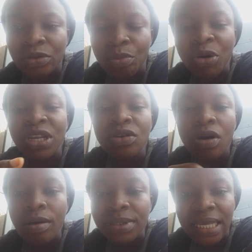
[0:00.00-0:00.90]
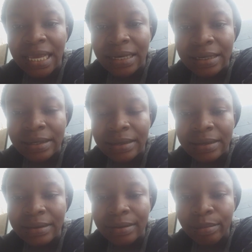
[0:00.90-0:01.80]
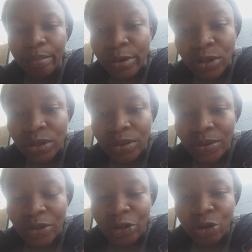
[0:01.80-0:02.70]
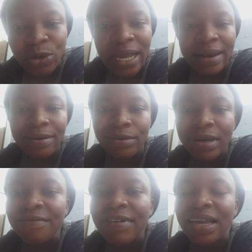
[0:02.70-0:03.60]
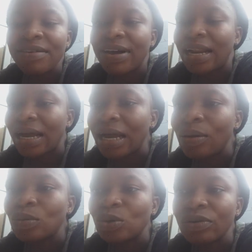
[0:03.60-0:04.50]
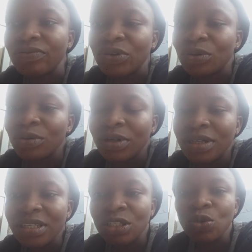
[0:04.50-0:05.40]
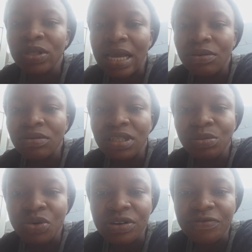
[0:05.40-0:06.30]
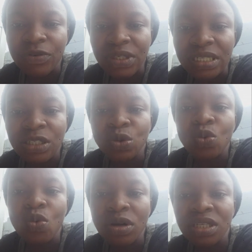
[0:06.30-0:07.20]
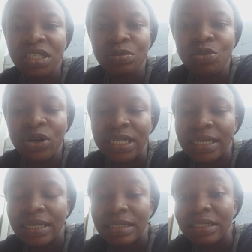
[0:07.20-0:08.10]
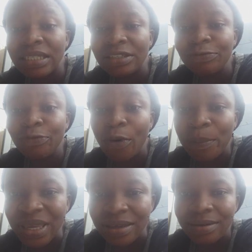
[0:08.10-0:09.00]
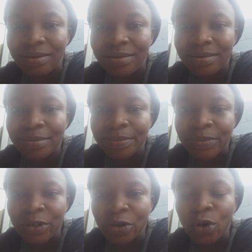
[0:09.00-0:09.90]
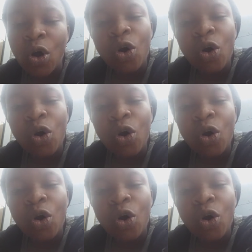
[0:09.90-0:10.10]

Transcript: Money comes in, but you can never give an account of, you know, this is what I use this money for. This is what this money did for me, you know.